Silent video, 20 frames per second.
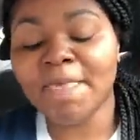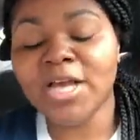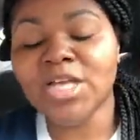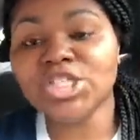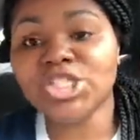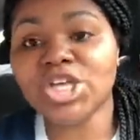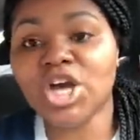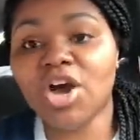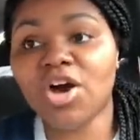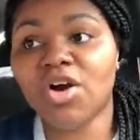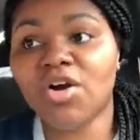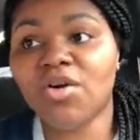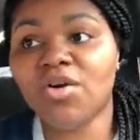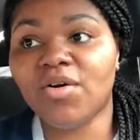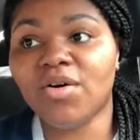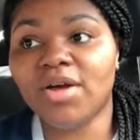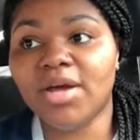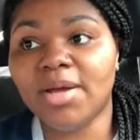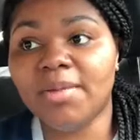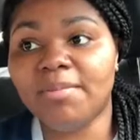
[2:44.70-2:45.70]

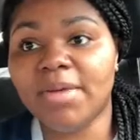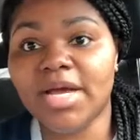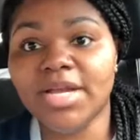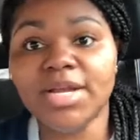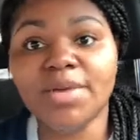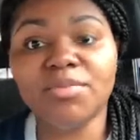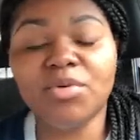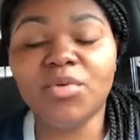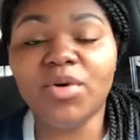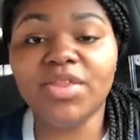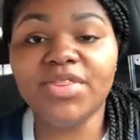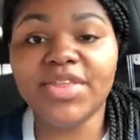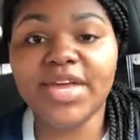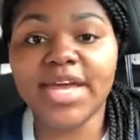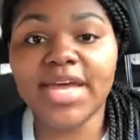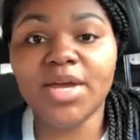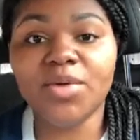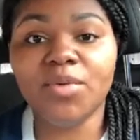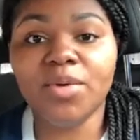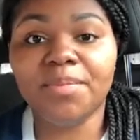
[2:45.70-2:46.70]
So my number one
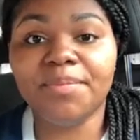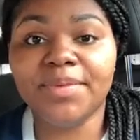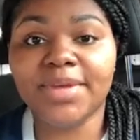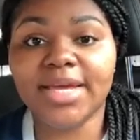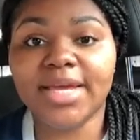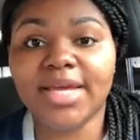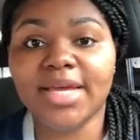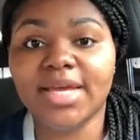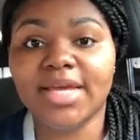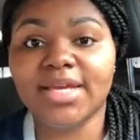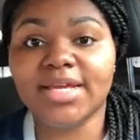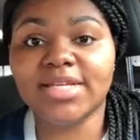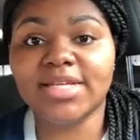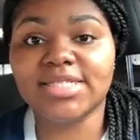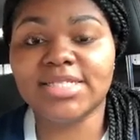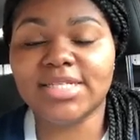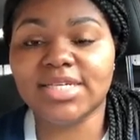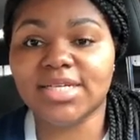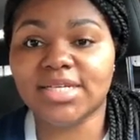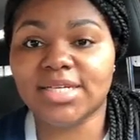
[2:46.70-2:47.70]
thing would be
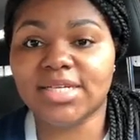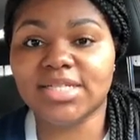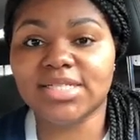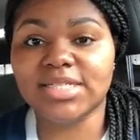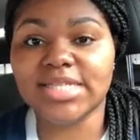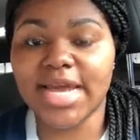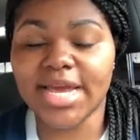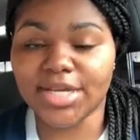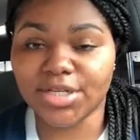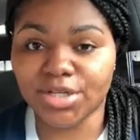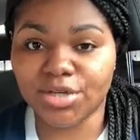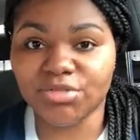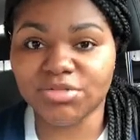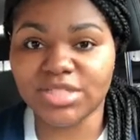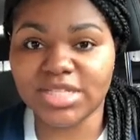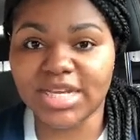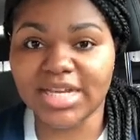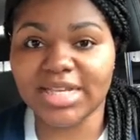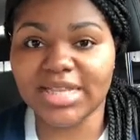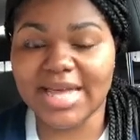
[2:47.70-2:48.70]
to take notes
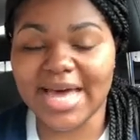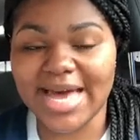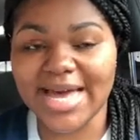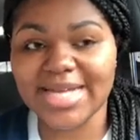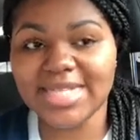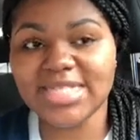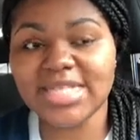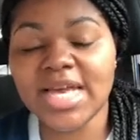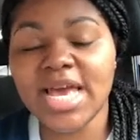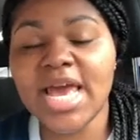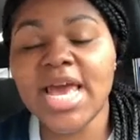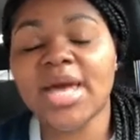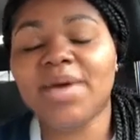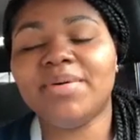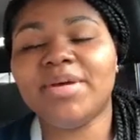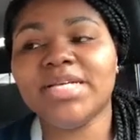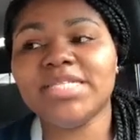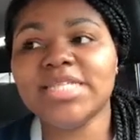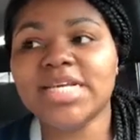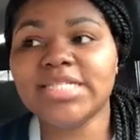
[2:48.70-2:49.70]
in class. And
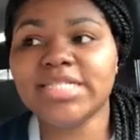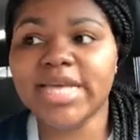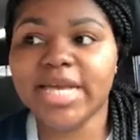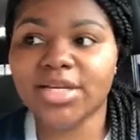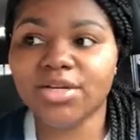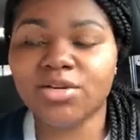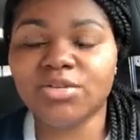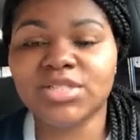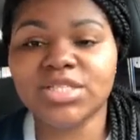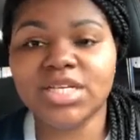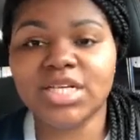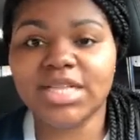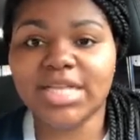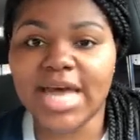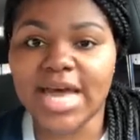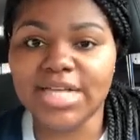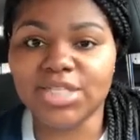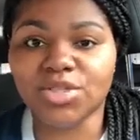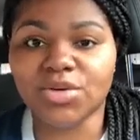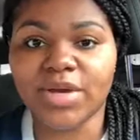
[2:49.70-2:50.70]
when I say take notes in
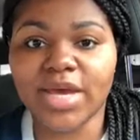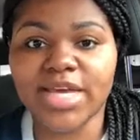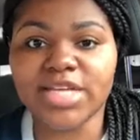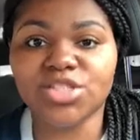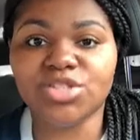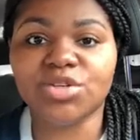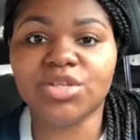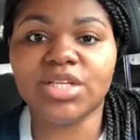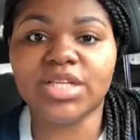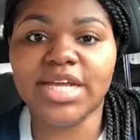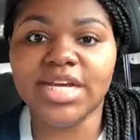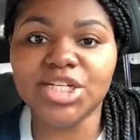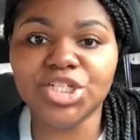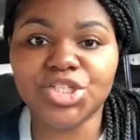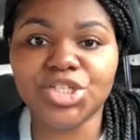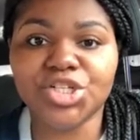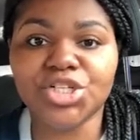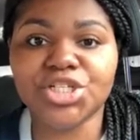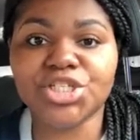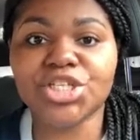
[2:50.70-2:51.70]
class, okay, so the
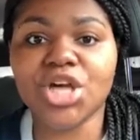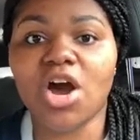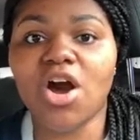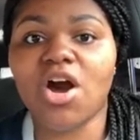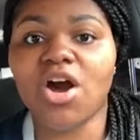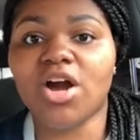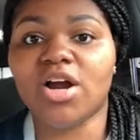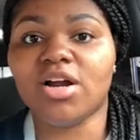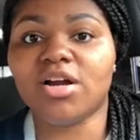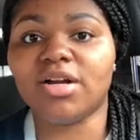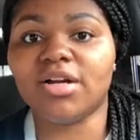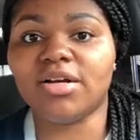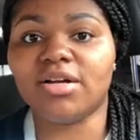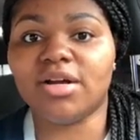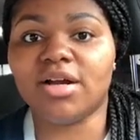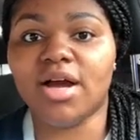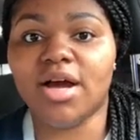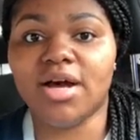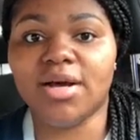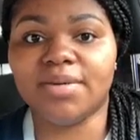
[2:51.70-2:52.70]
lectures are
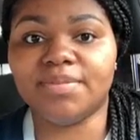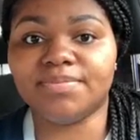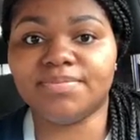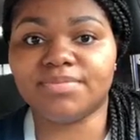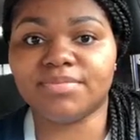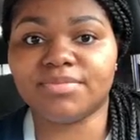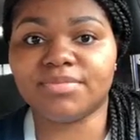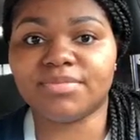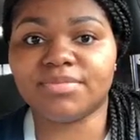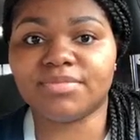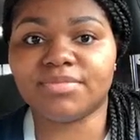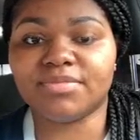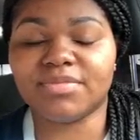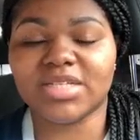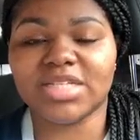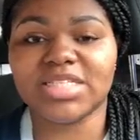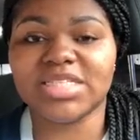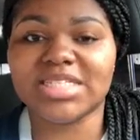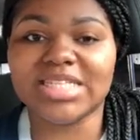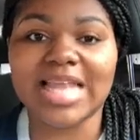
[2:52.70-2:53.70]

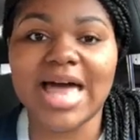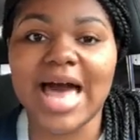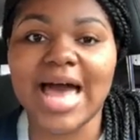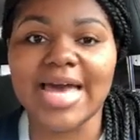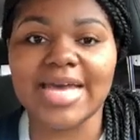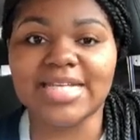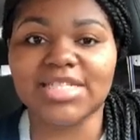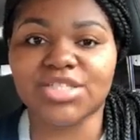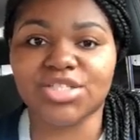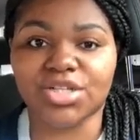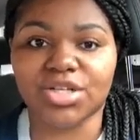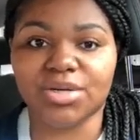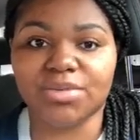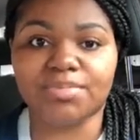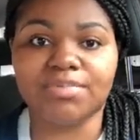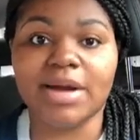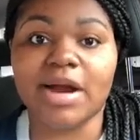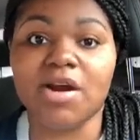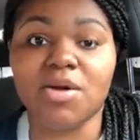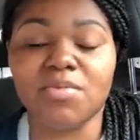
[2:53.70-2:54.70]
slides or
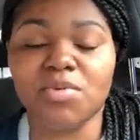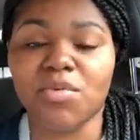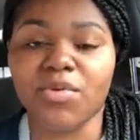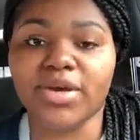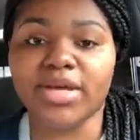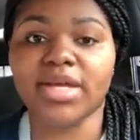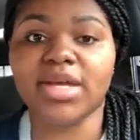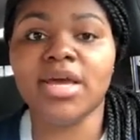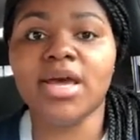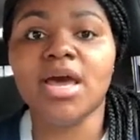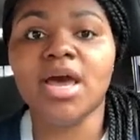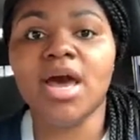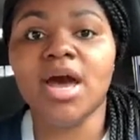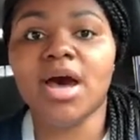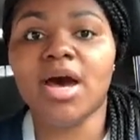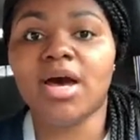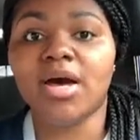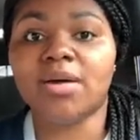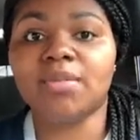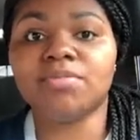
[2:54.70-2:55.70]
PowerPoint.
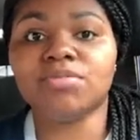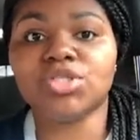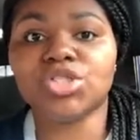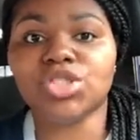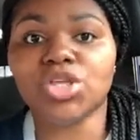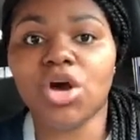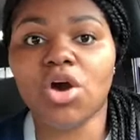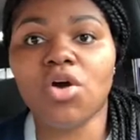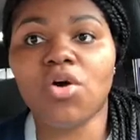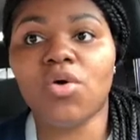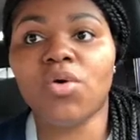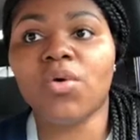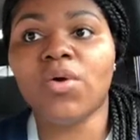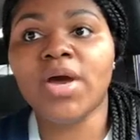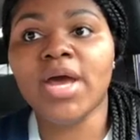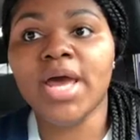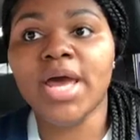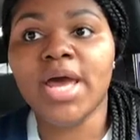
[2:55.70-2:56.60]
So